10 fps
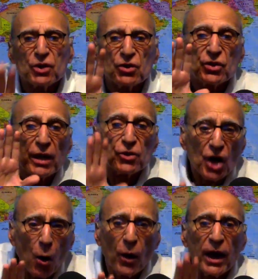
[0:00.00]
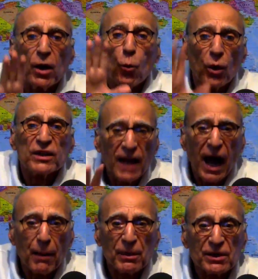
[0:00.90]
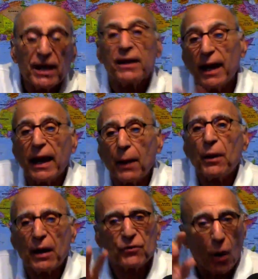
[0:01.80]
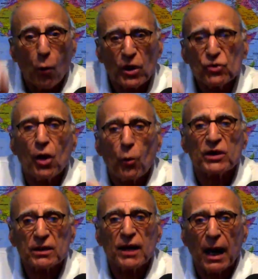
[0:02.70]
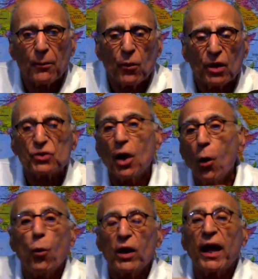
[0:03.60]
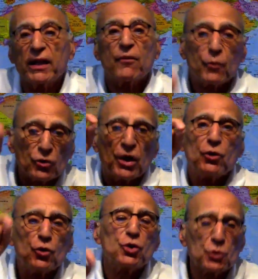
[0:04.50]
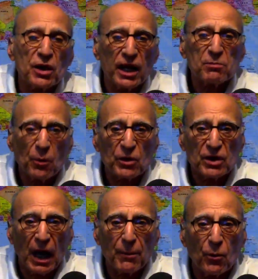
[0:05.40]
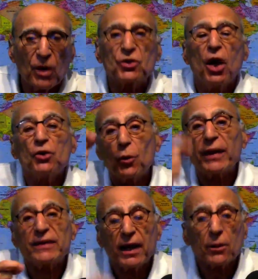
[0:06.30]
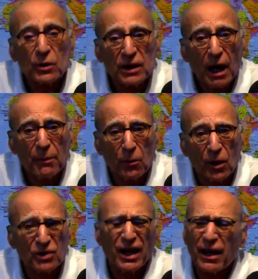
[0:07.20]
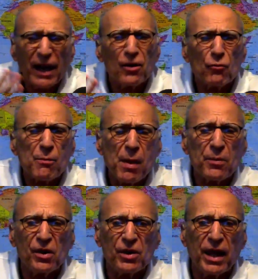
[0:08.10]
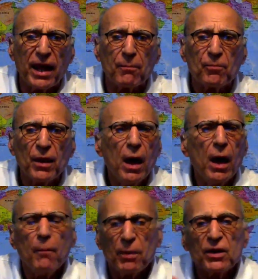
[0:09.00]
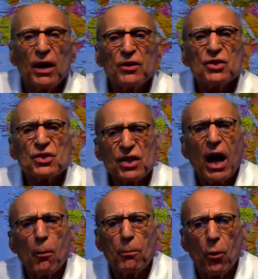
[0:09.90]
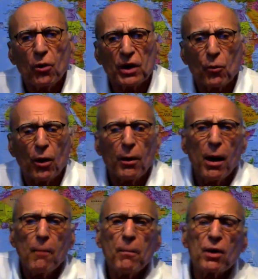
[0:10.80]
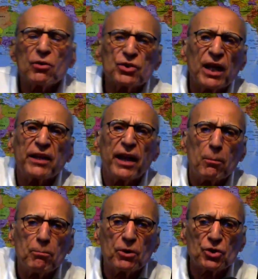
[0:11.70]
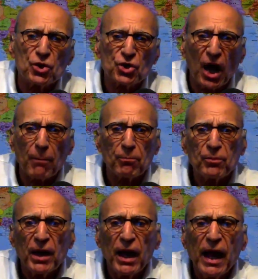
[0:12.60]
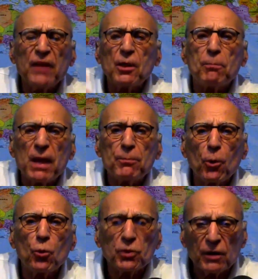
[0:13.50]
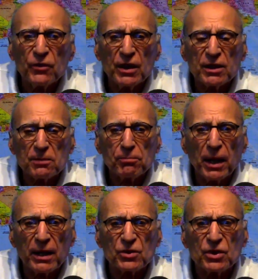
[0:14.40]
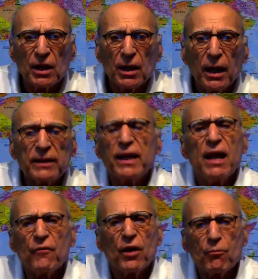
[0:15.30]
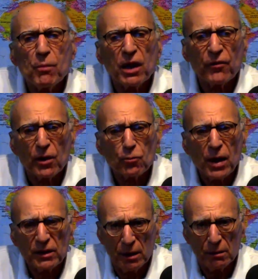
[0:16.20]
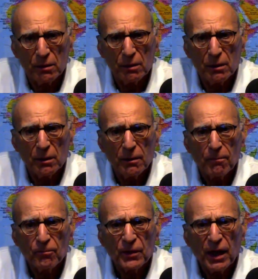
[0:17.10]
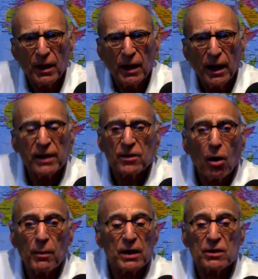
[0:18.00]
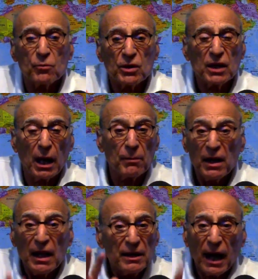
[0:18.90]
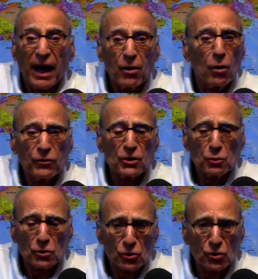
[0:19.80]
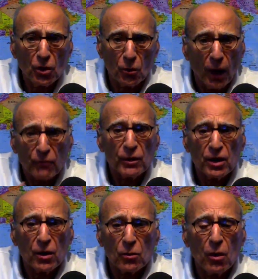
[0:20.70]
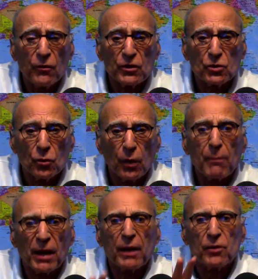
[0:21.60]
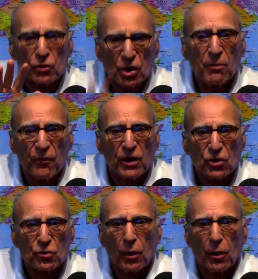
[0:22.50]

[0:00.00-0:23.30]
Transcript: She'd say, "Joey, what time is it?" And I would have to always know what the time was when I left, because I knew she was going to ask me what time it was, so I can tell her what time it was. I don't remember her name. But this is how poor they were. My Uncle Sally had a butcher shop, and the people who lived in this place didn't have enough money for the rent. And he told me, he said one time, now I don't know if this was true. I really don't know if it's true. I mean, I know some of it is true.